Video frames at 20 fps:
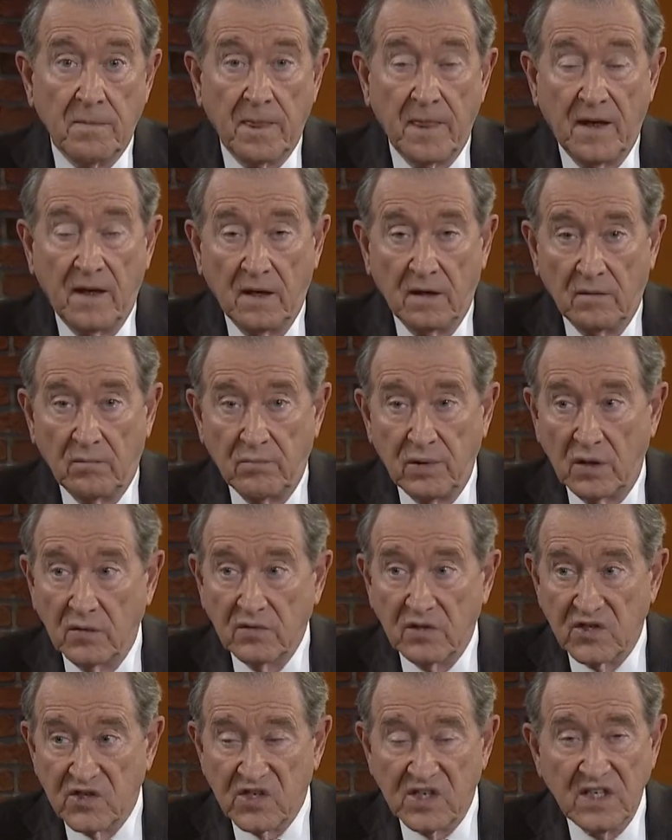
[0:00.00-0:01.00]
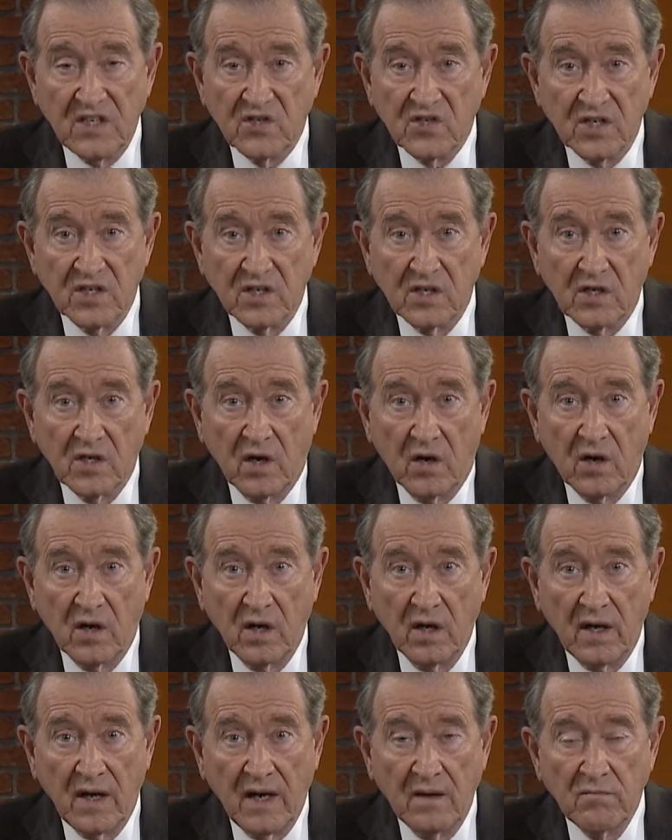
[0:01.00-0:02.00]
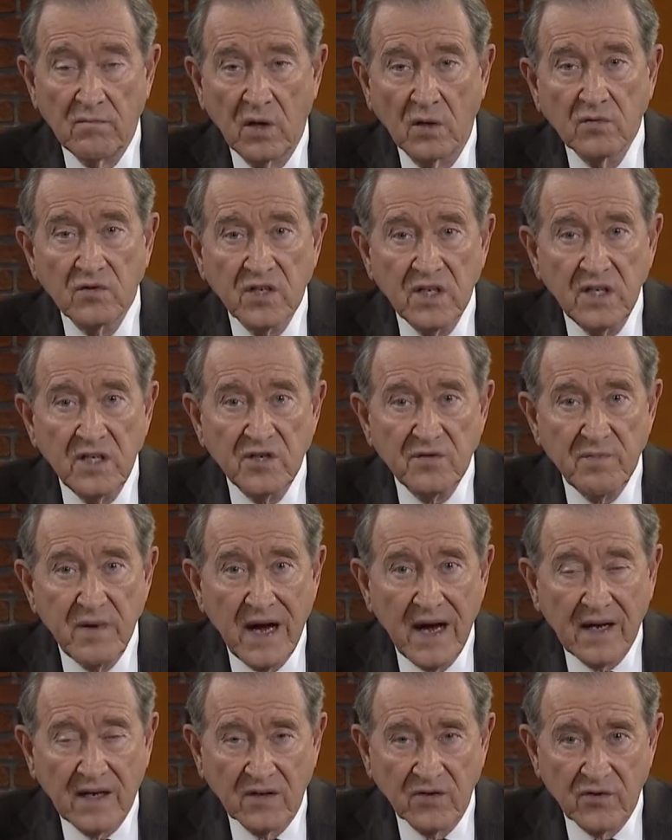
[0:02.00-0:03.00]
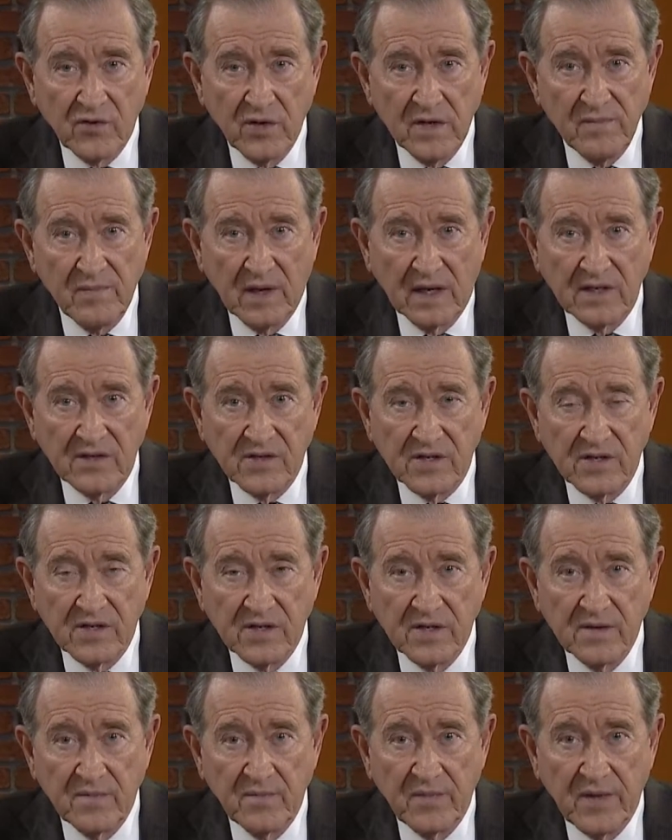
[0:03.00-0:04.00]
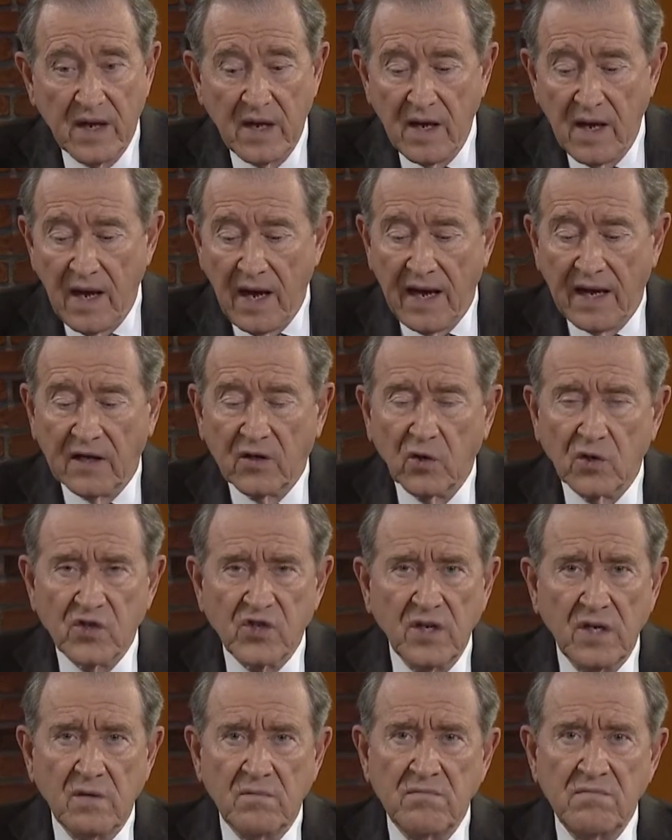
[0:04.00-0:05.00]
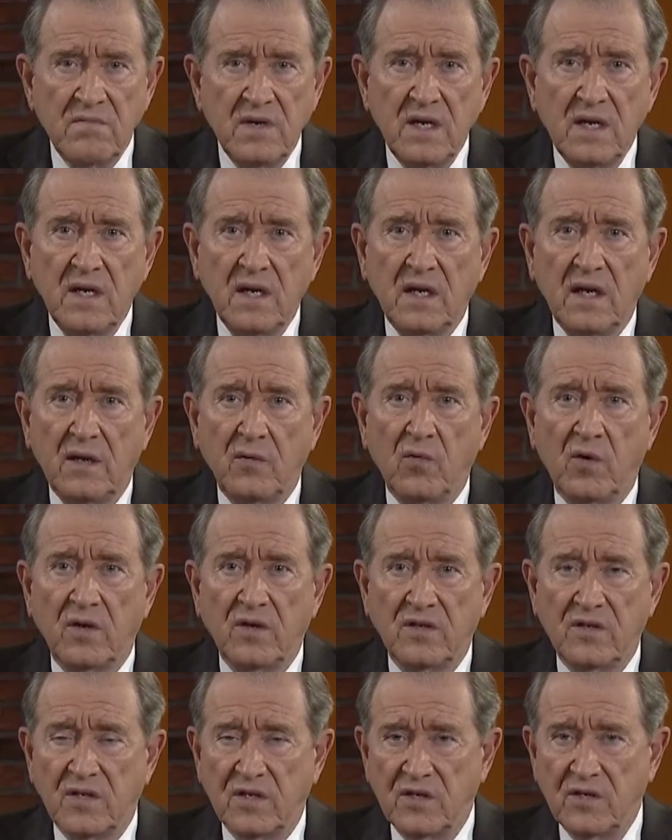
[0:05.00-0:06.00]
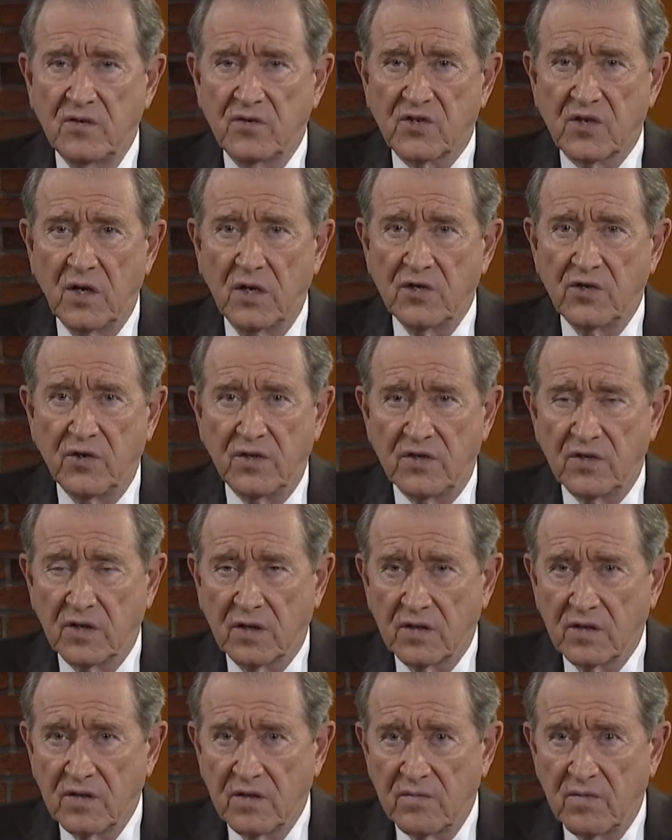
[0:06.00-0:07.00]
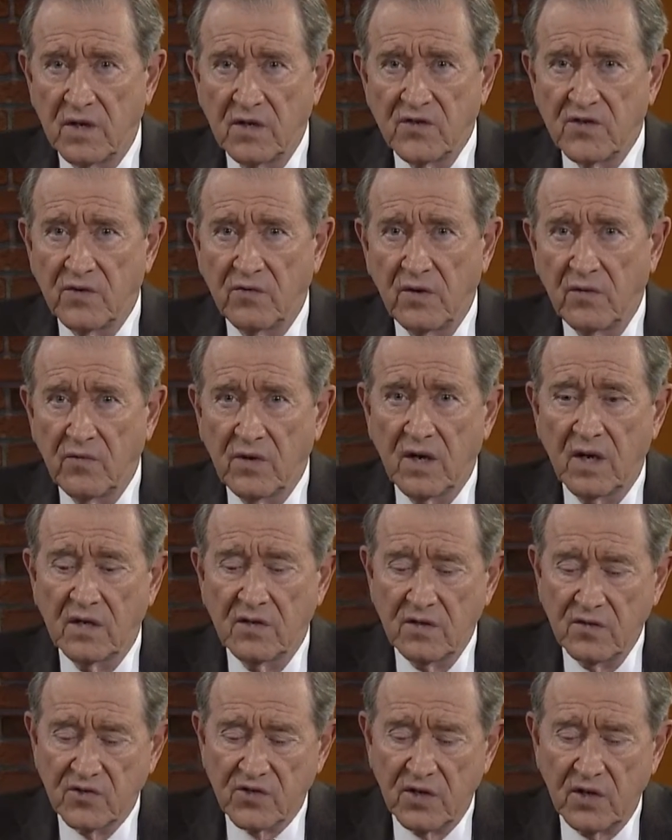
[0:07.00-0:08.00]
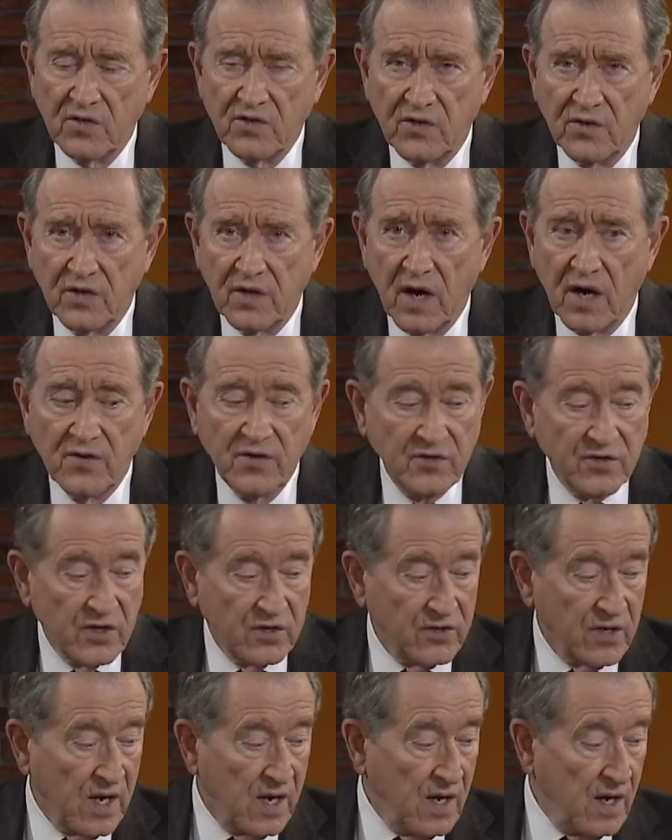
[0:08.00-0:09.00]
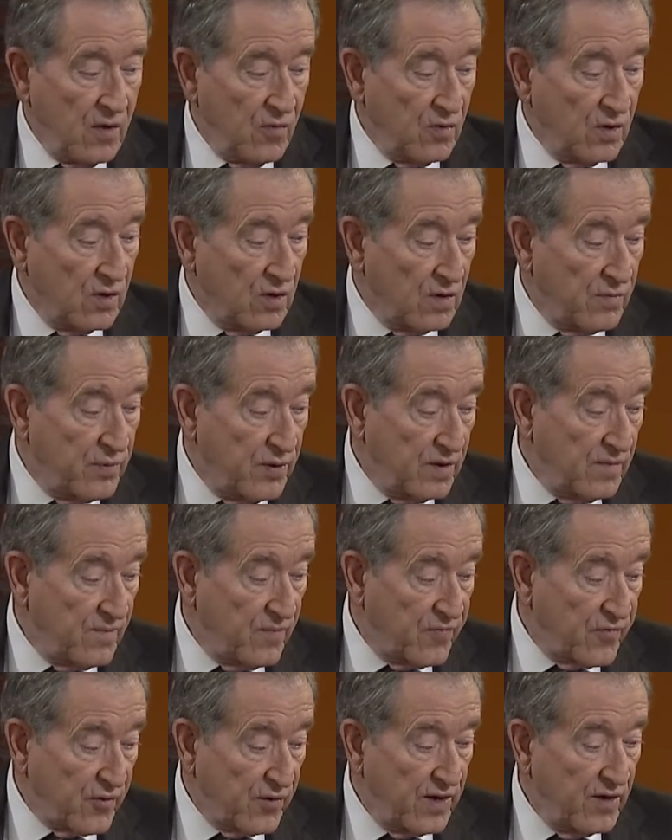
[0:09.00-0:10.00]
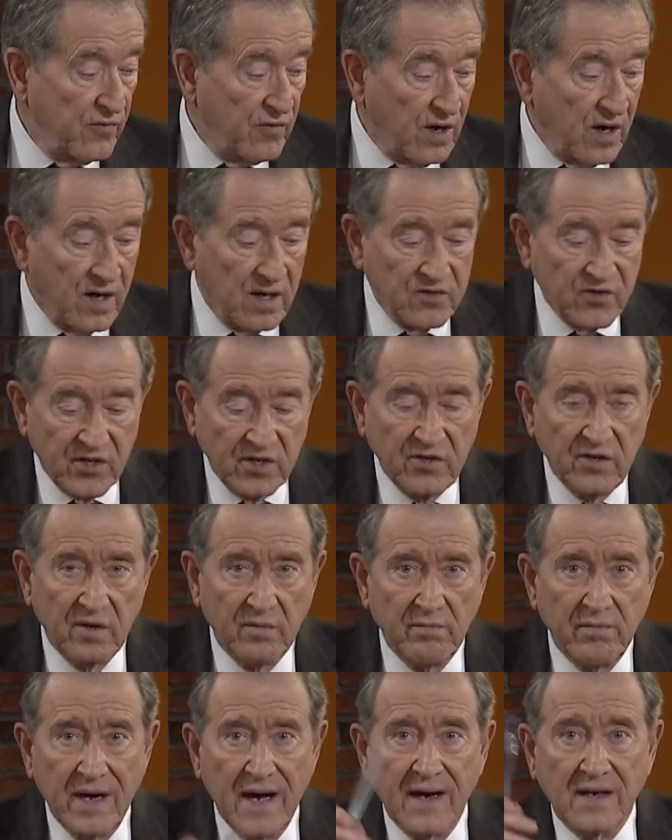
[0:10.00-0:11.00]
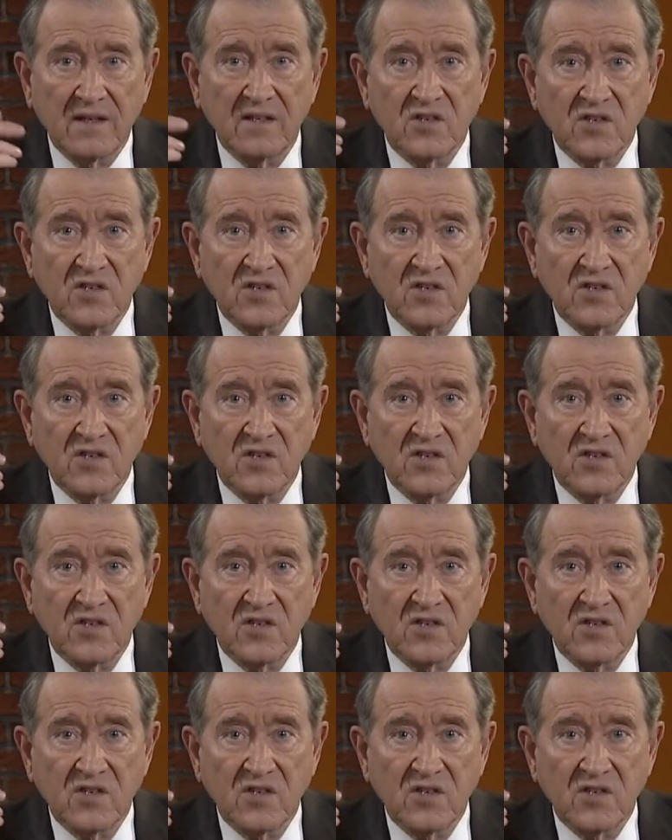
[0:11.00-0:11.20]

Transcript: uh, broke the seats in the car, and broke Jeannie's back in three places. And of course, they immediately wanted to do surgery. Took her to the emergency room. We got to do surgery. We got to do surgery. We're going to put three rods in your back the